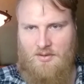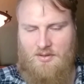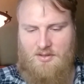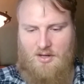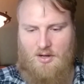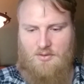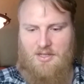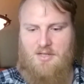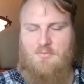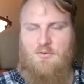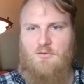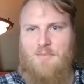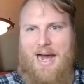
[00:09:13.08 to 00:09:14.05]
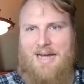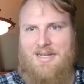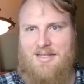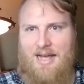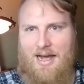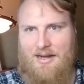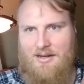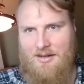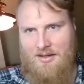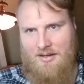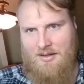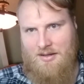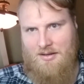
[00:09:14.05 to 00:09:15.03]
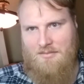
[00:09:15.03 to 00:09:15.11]
So let's move past that,
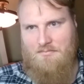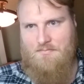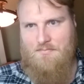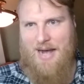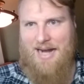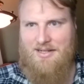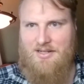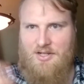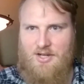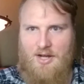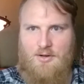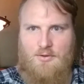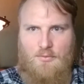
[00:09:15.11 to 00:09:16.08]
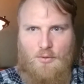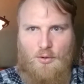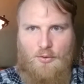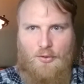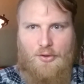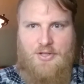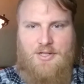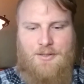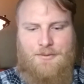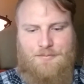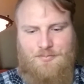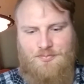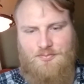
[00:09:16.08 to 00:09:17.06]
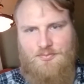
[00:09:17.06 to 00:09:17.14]
back to gender roles.
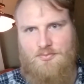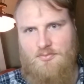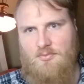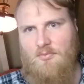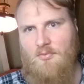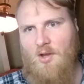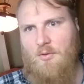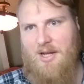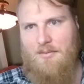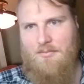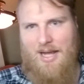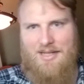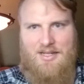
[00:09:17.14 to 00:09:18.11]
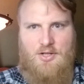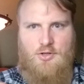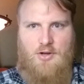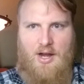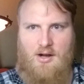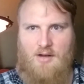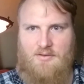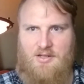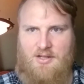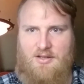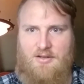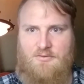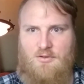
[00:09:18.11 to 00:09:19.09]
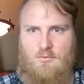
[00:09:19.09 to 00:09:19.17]
We can make these trade-offs in
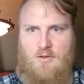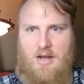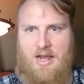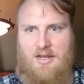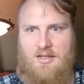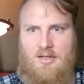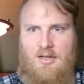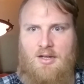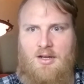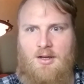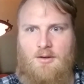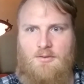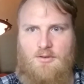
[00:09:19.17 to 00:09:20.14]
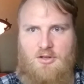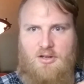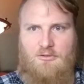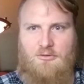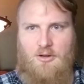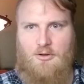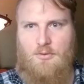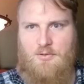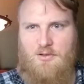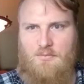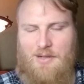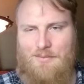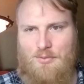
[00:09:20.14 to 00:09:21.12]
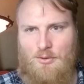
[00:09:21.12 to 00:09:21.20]
different ways for different groups of
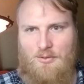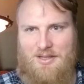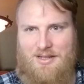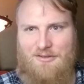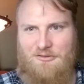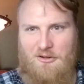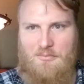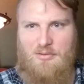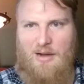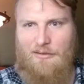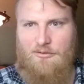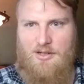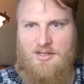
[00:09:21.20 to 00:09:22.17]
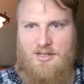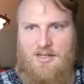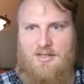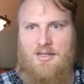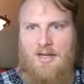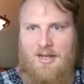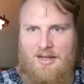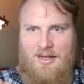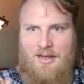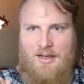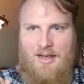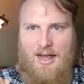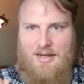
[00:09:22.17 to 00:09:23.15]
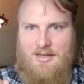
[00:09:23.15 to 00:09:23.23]
people with different preferences
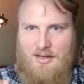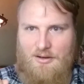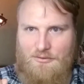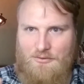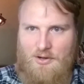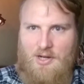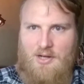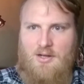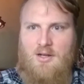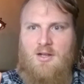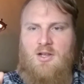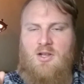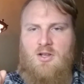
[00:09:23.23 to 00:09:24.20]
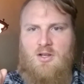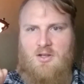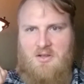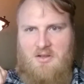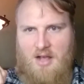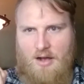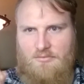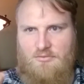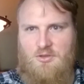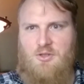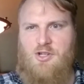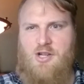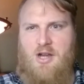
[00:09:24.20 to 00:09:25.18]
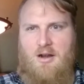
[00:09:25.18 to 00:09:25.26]
and different
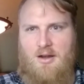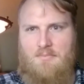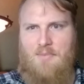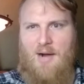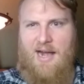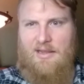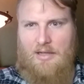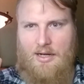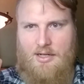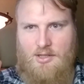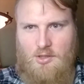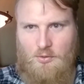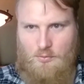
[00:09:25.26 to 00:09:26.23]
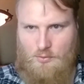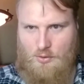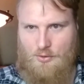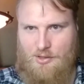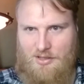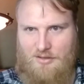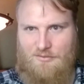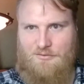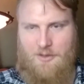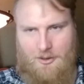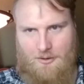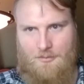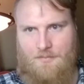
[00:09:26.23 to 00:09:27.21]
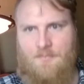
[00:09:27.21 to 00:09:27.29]
evolutionary biological roles to fill.